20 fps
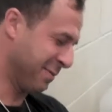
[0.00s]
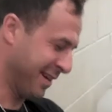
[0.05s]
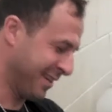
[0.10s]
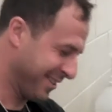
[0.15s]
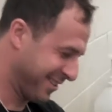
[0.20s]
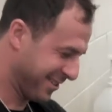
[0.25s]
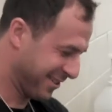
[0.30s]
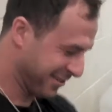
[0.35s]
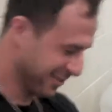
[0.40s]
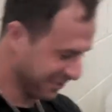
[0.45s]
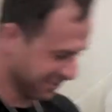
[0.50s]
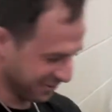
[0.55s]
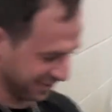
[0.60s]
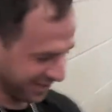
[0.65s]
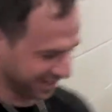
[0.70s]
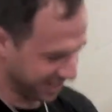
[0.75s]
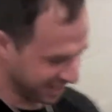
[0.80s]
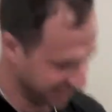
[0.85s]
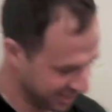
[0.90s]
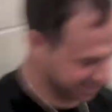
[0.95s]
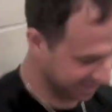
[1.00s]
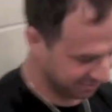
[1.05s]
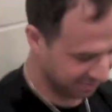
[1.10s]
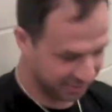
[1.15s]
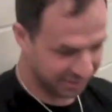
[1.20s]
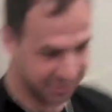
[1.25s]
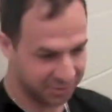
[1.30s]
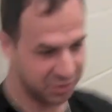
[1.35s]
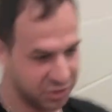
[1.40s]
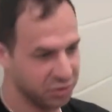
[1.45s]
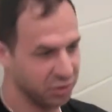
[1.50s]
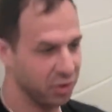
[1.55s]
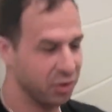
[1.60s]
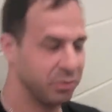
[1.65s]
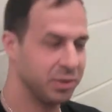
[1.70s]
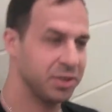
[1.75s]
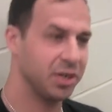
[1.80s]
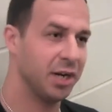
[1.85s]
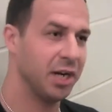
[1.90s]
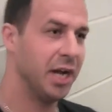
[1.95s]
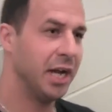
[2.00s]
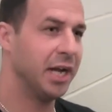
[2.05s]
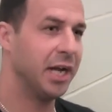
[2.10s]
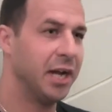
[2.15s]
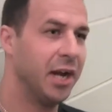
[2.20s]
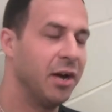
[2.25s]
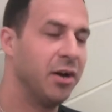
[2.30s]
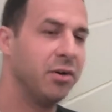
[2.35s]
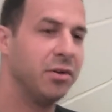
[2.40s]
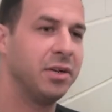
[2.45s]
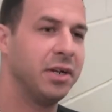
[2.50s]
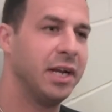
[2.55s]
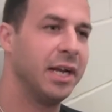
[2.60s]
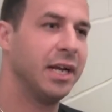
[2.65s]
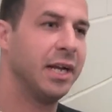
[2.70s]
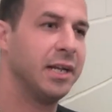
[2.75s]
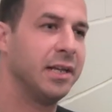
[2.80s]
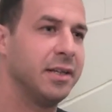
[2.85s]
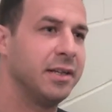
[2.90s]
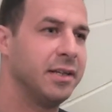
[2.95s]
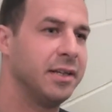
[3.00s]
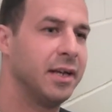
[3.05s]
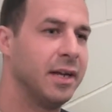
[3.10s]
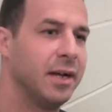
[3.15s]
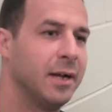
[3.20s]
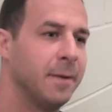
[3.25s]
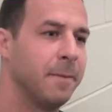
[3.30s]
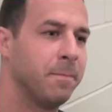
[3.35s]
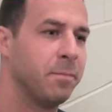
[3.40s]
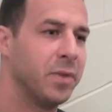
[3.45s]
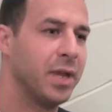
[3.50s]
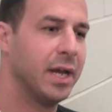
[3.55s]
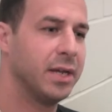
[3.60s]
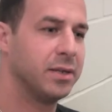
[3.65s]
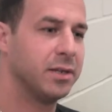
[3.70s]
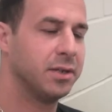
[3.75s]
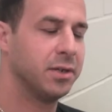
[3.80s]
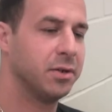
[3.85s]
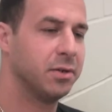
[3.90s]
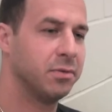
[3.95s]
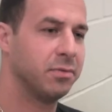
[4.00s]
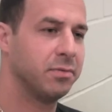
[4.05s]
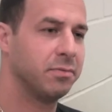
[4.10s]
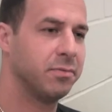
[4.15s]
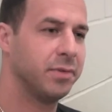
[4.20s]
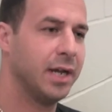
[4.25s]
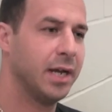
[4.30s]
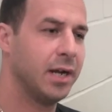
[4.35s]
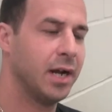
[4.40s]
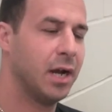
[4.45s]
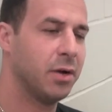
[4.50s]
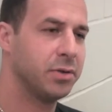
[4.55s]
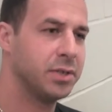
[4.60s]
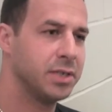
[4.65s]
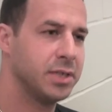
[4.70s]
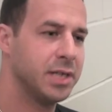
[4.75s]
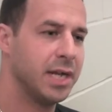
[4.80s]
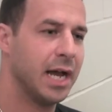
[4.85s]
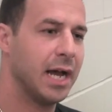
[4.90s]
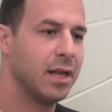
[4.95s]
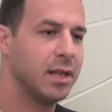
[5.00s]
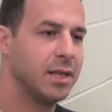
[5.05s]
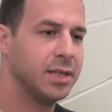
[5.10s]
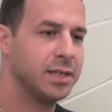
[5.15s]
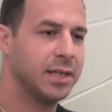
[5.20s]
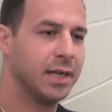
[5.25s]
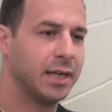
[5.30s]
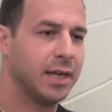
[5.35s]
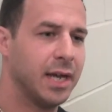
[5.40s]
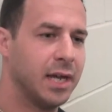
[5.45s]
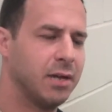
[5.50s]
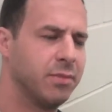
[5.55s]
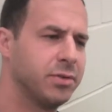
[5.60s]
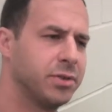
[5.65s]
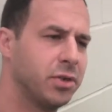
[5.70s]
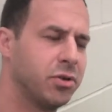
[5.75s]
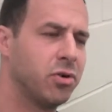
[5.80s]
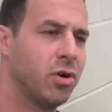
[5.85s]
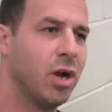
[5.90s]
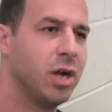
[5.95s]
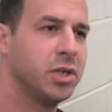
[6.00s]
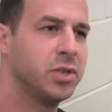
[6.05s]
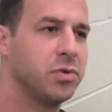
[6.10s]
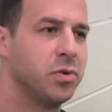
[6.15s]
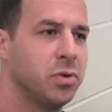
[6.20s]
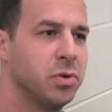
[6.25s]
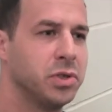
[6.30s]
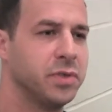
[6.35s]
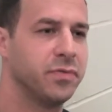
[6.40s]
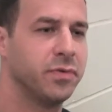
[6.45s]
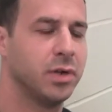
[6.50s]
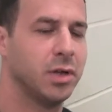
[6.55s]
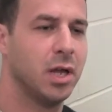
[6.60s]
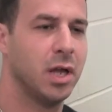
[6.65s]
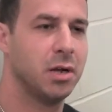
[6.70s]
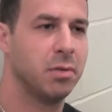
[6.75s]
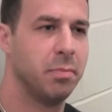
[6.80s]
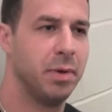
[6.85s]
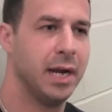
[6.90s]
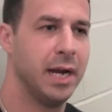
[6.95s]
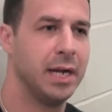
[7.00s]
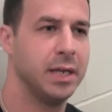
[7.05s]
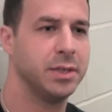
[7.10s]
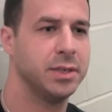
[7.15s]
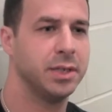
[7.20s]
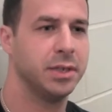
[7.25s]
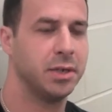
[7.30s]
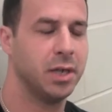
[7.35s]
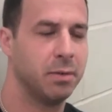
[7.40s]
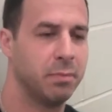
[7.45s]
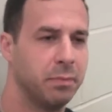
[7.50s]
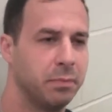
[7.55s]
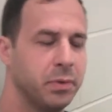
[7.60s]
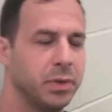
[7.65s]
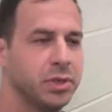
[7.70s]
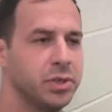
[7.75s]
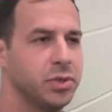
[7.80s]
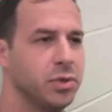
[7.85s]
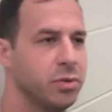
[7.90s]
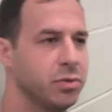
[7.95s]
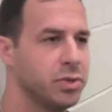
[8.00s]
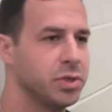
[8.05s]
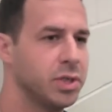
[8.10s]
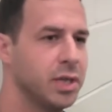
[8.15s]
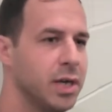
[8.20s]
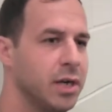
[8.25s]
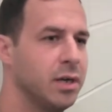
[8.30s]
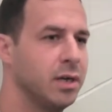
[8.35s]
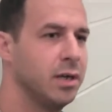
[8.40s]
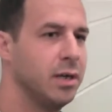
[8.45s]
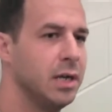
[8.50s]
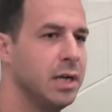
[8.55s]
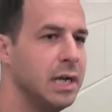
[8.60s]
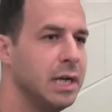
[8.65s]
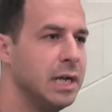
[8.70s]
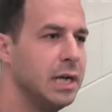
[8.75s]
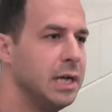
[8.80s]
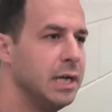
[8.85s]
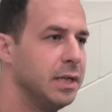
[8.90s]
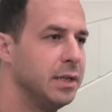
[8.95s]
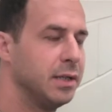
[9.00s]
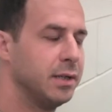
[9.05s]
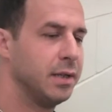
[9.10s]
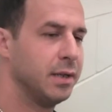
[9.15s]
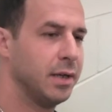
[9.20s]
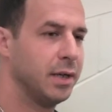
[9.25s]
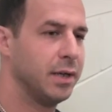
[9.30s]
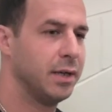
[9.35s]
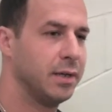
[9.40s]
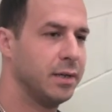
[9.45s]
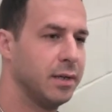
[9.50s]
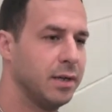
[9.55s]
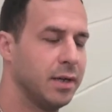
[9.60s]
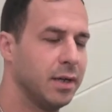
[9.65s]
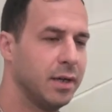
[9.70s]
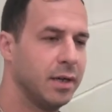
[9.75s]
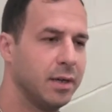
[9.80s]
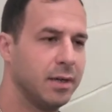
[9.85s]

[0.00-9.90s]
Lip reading: we went to the show, we started hanging out, and you know, we had a house in Dallas that kind of was a crossroads for a lot of bands. They'd come and play shows there, and